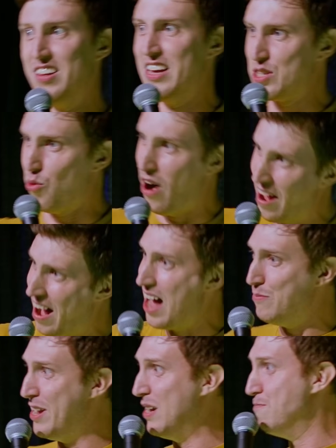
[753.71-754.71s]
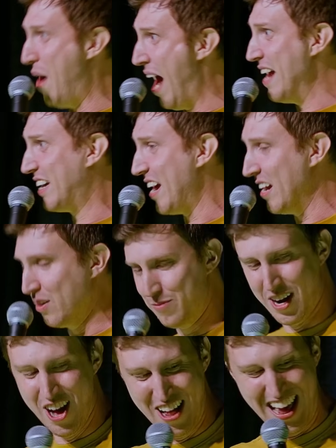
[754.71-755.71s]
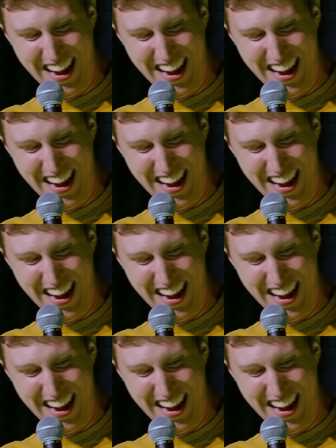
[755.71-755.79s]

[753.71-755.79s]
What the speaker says: That's why I'm into banking. You